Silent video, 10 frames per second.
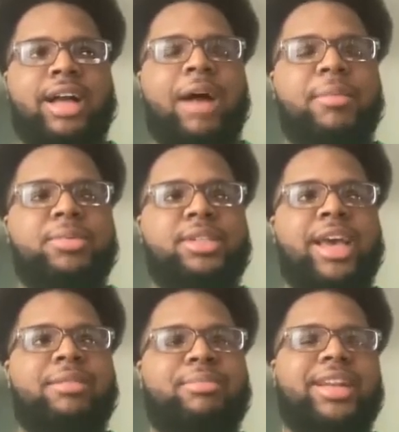I'm
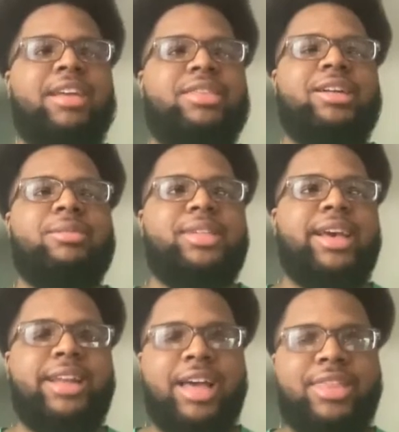upset, but not that
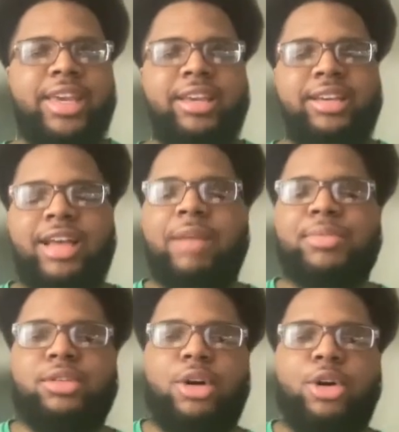upset. I think I'm
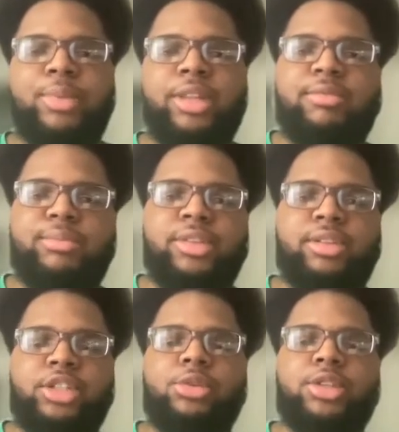still hoping
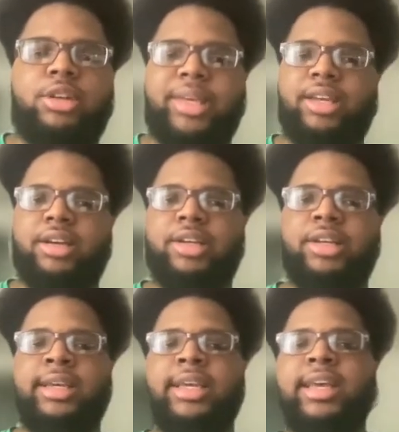the show's gonna be
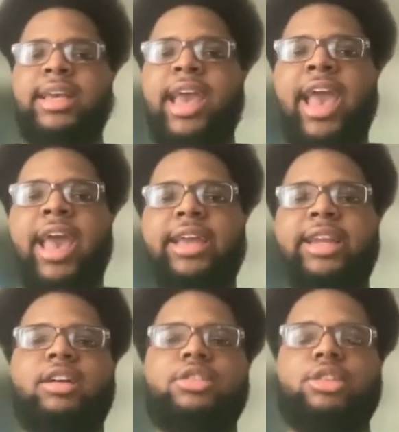good. And
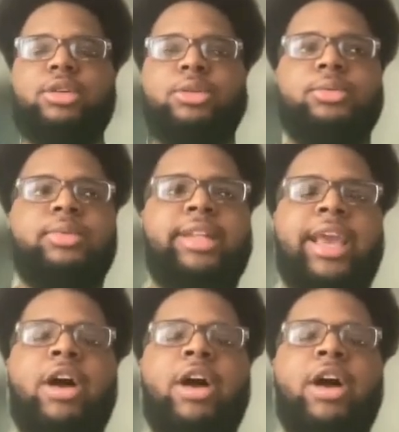it also they